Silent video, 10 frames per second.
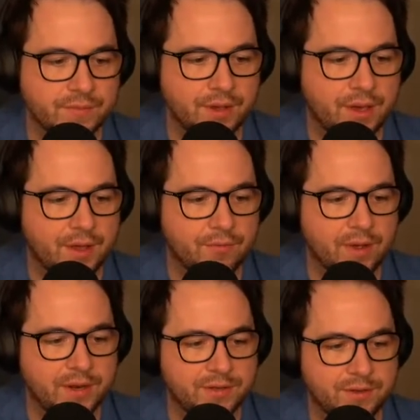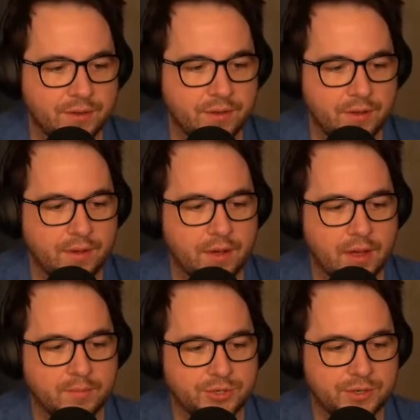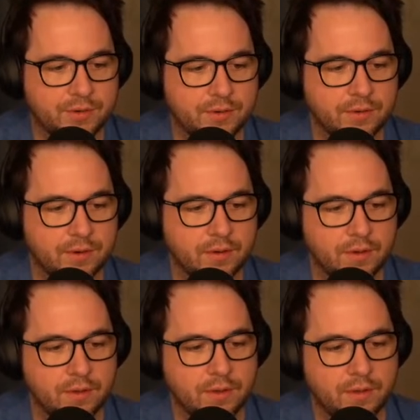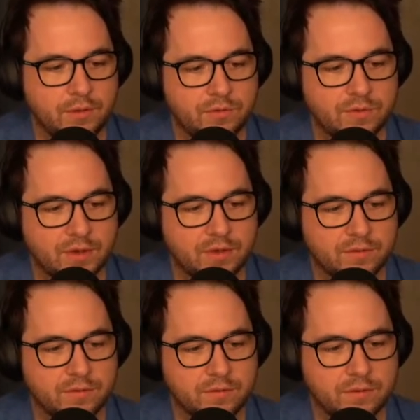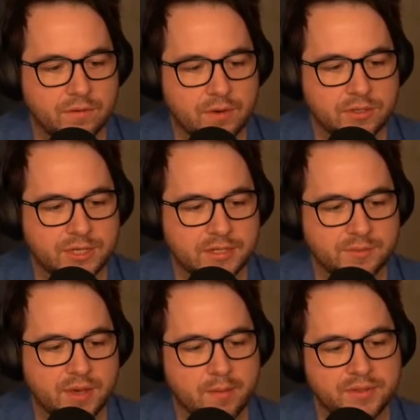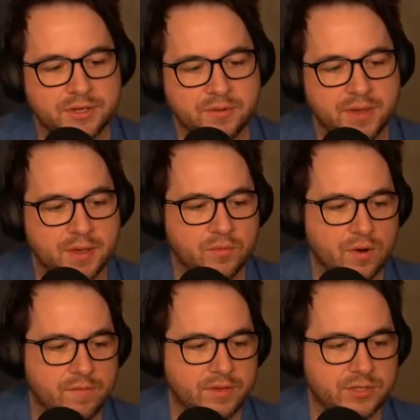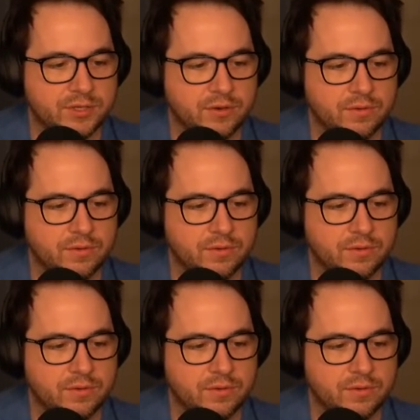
and write option usize. And I'll just add some comments here to make it more obvious. So